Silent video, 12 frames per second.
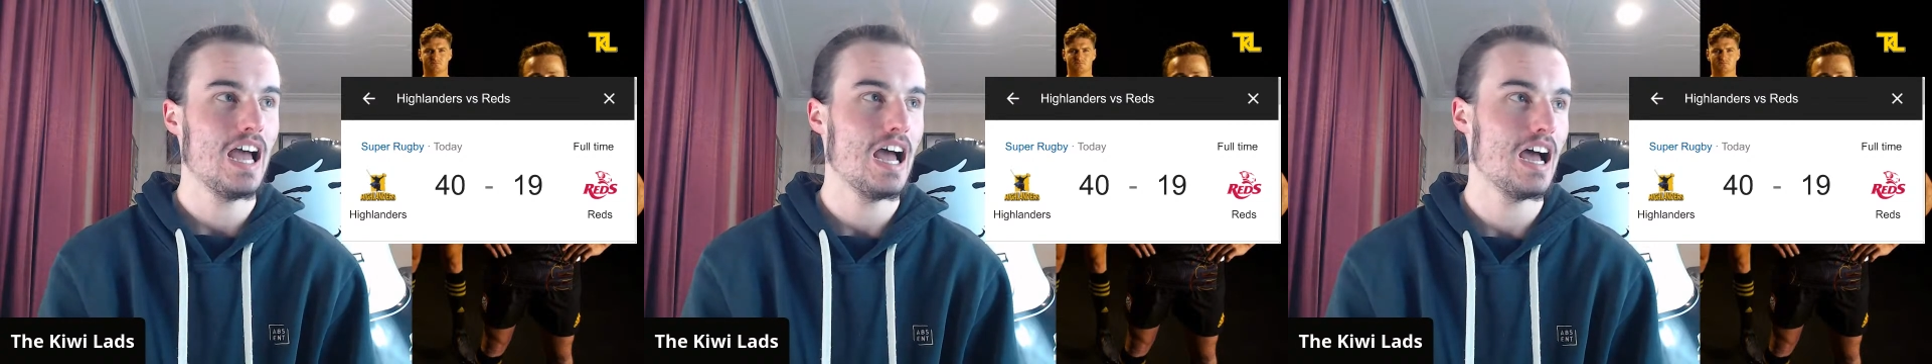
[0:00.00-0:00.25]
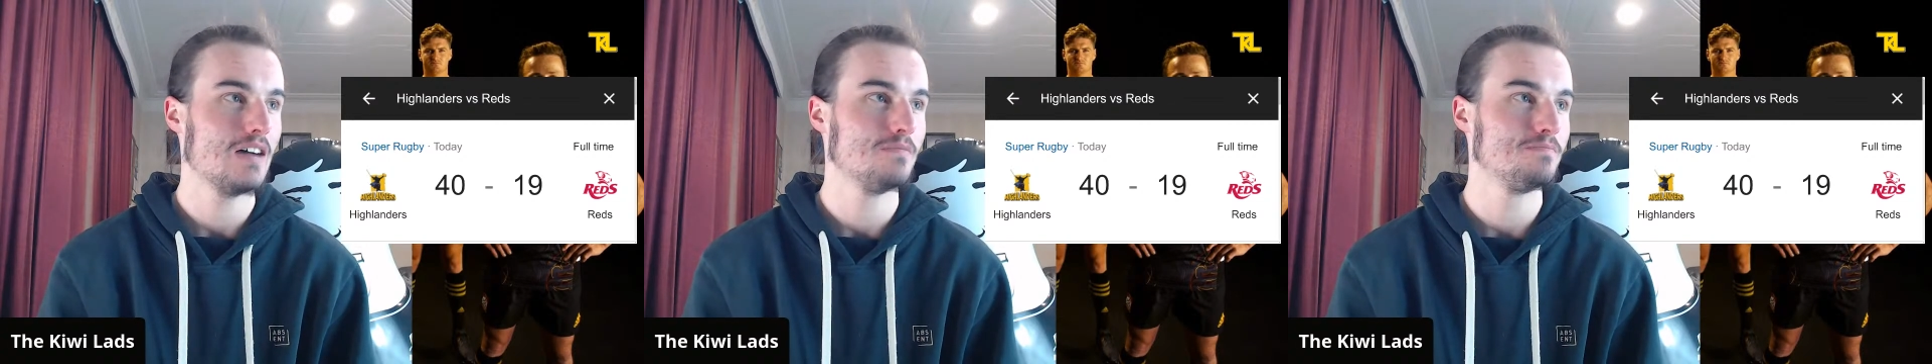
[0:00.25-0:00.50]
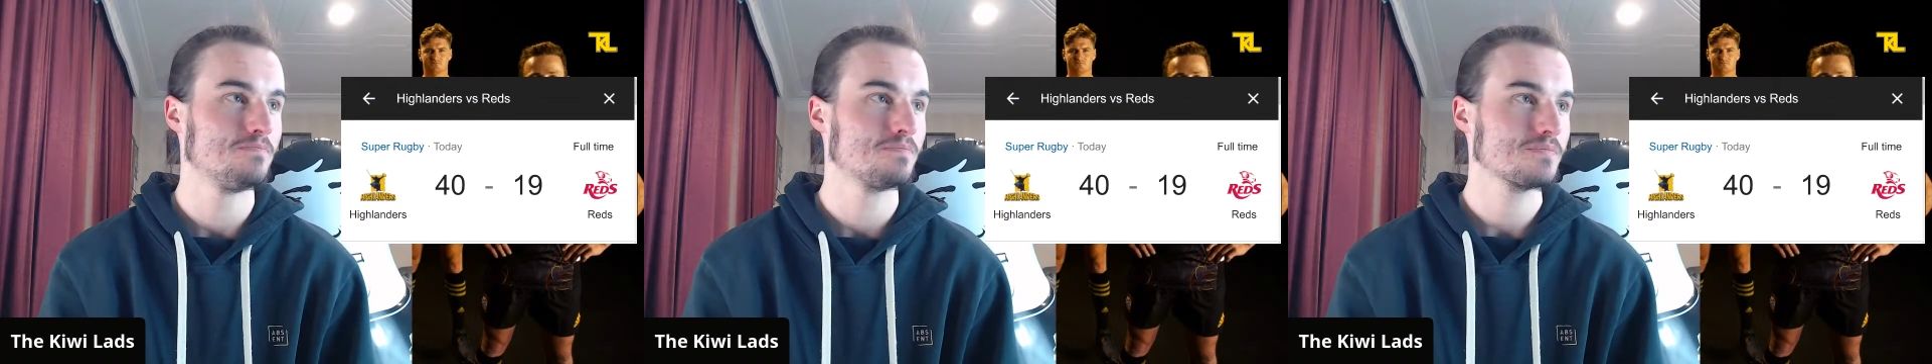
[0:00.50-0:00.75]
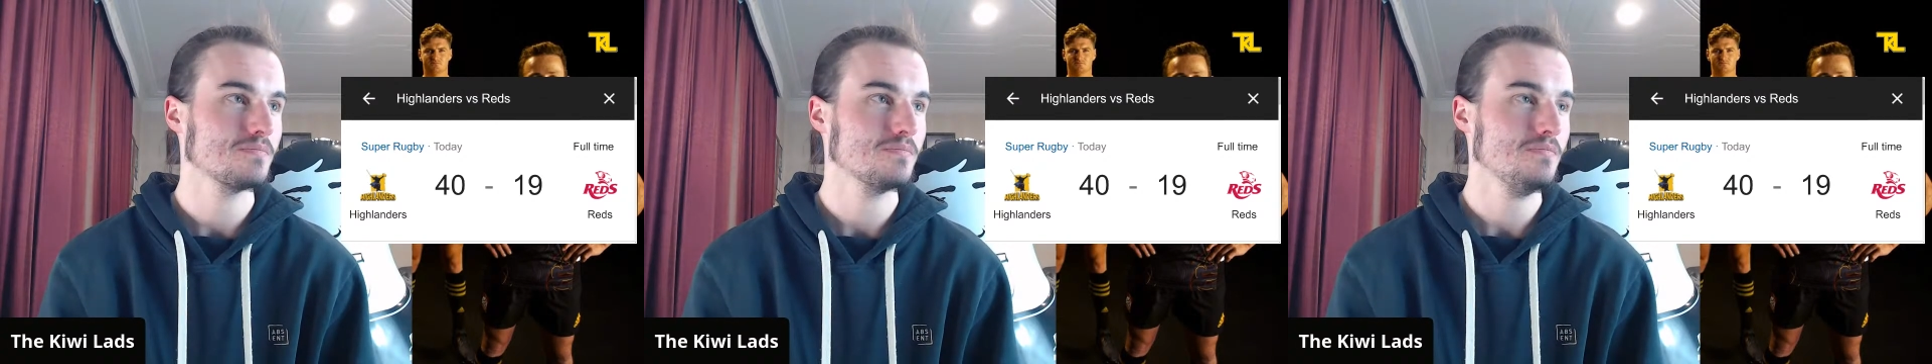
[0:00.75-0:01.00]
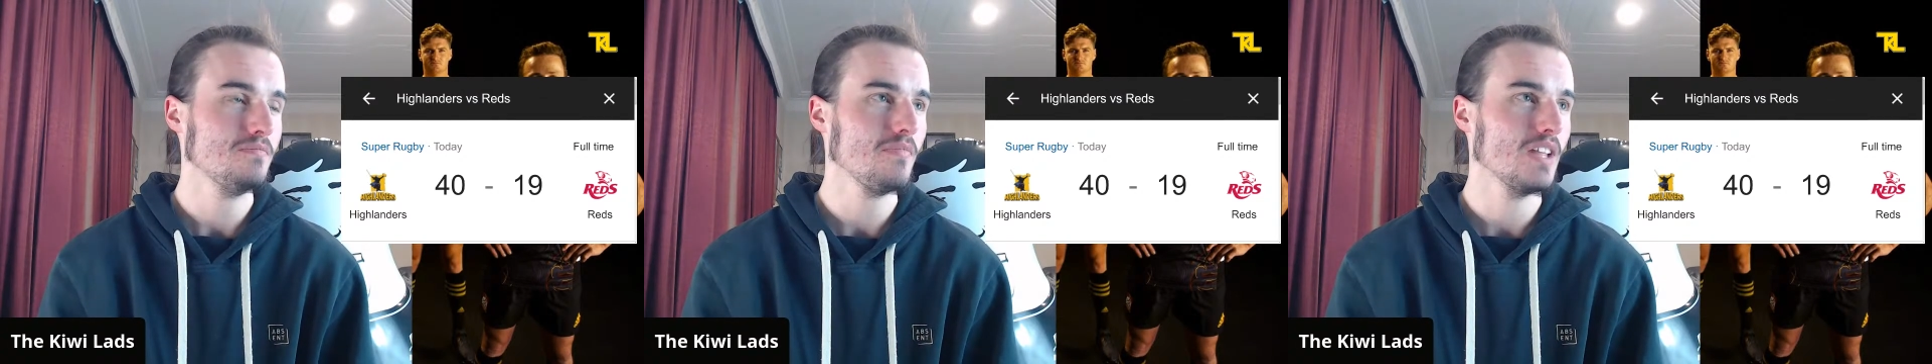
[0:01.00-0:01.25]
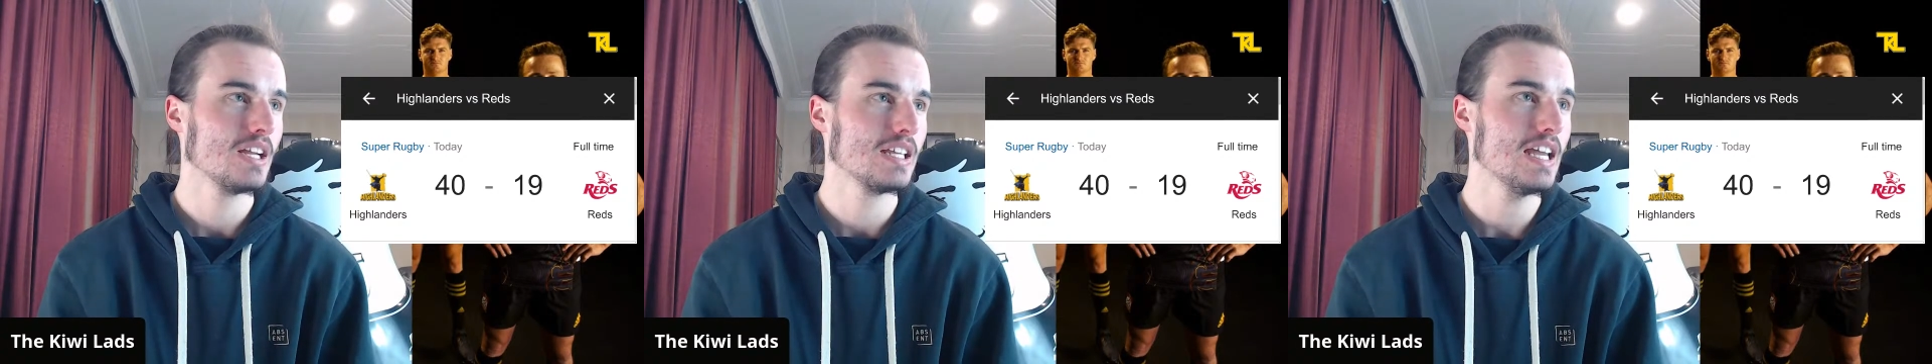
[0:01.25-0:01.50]

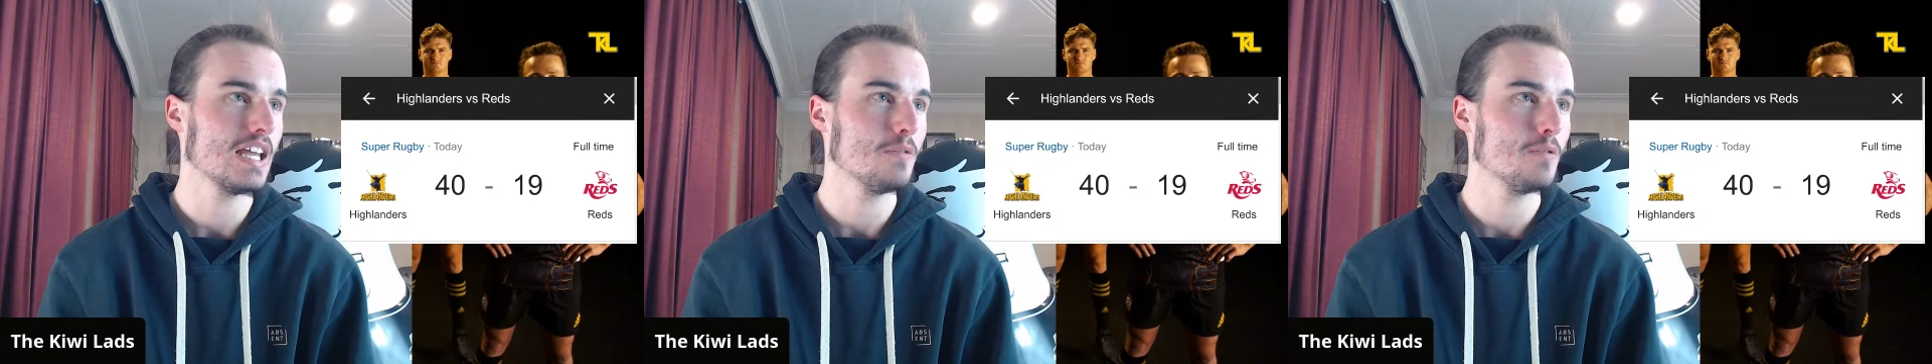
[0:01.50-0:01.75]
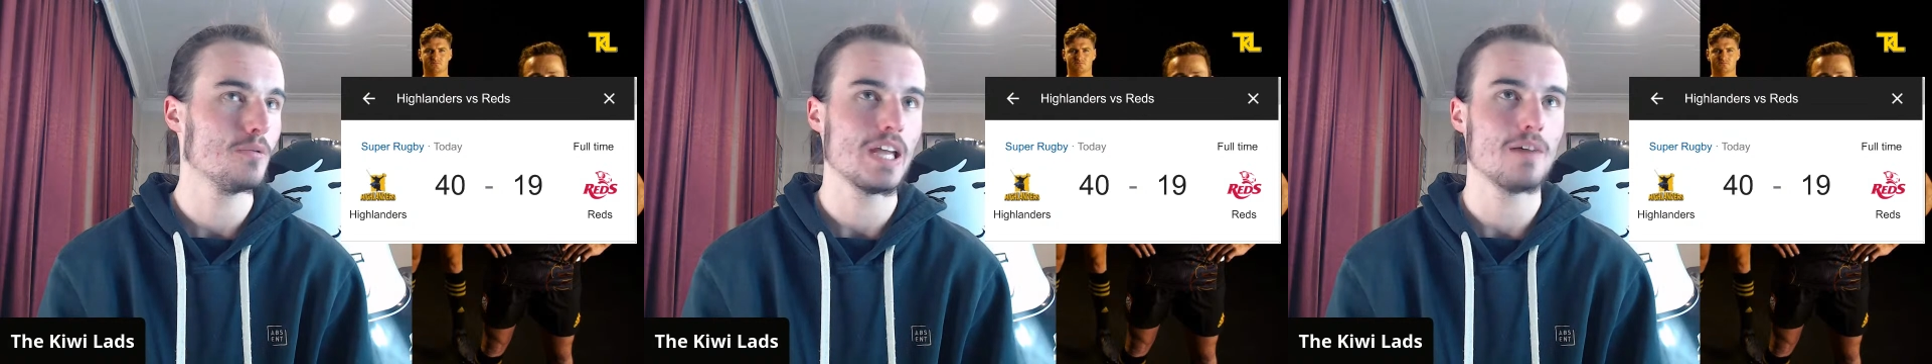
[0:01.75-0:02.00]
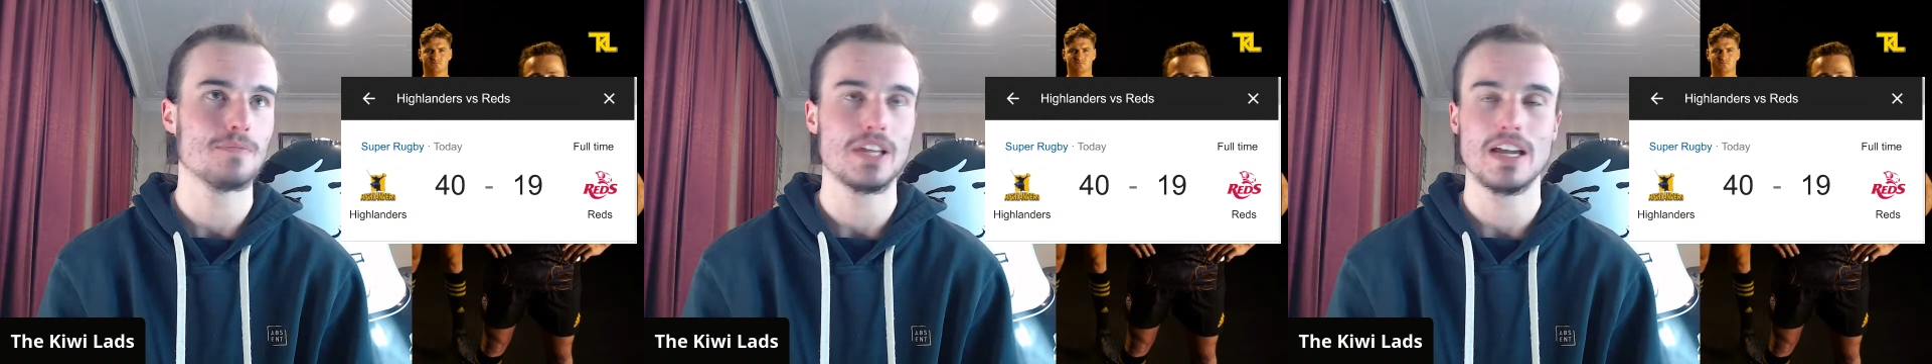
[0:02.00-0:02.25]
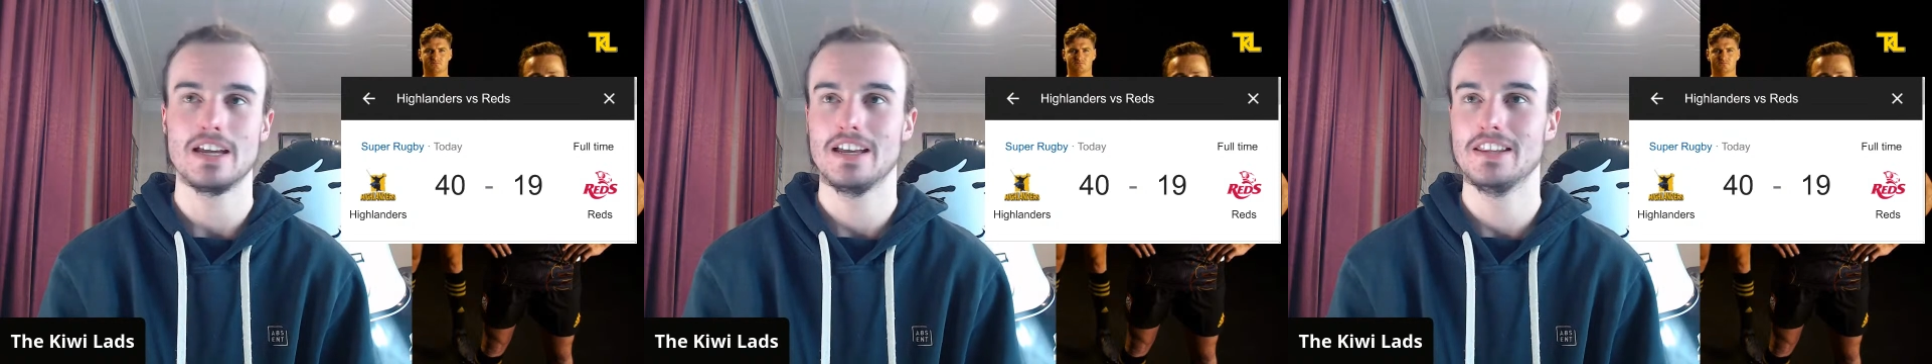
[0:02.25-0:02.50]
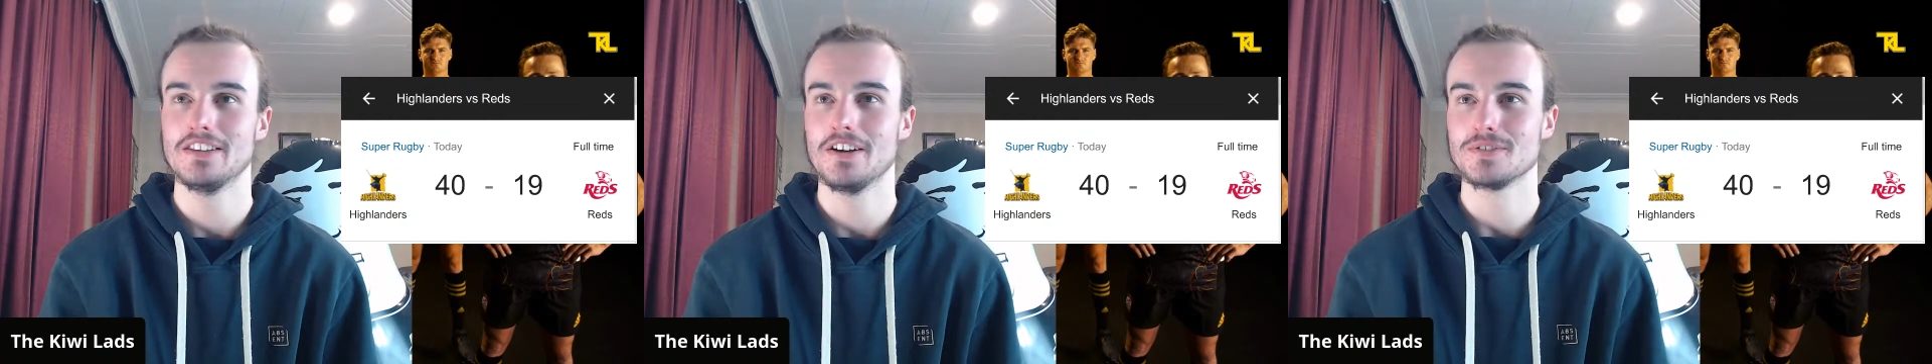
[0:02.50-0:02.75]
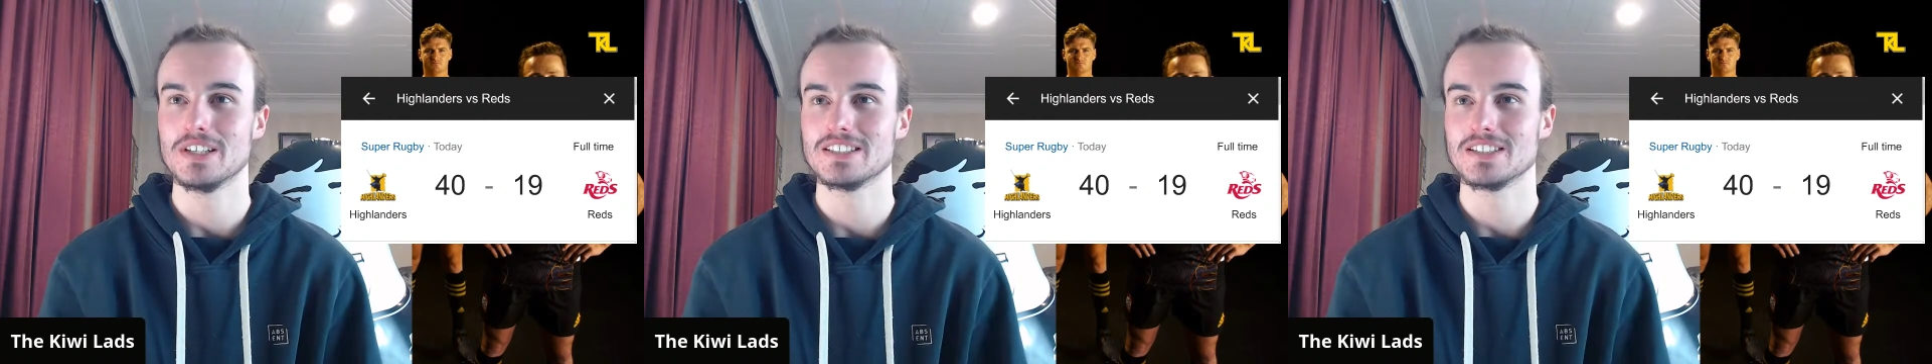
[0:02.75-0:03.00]
yeah, he will be up there in
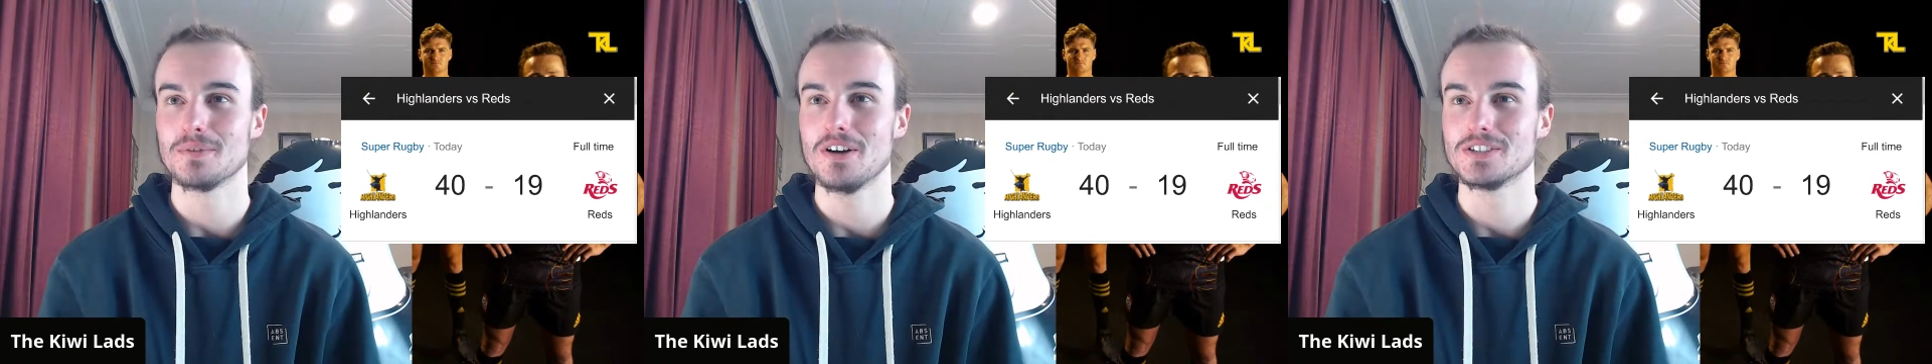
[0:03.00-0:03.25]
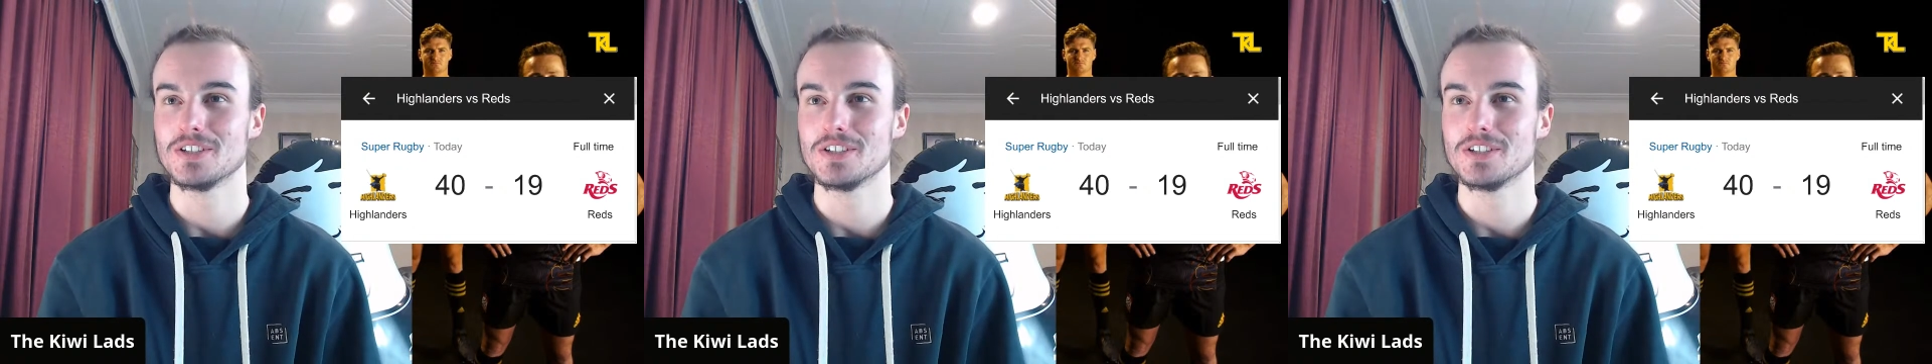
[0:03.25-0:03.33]
those ones as well.